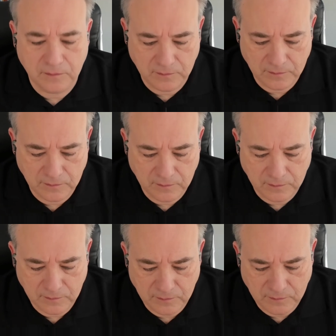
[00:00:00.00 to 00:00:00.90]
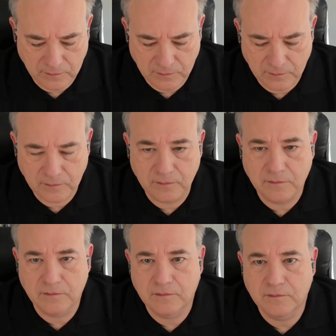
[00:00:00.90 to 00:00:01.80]

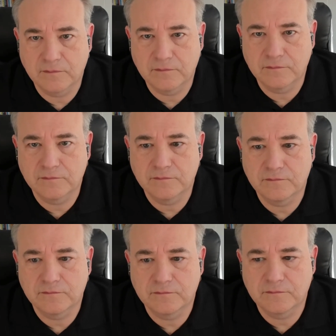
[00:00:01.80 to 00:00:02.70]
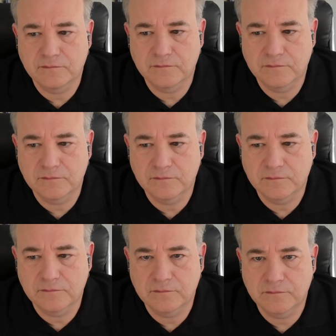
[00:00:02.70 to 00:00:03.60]

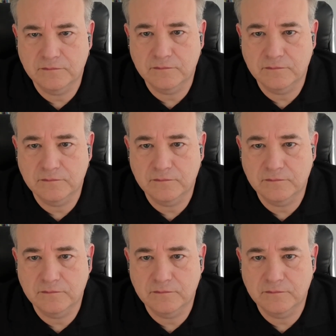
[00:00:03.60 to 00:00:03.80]
The person shown says nothing.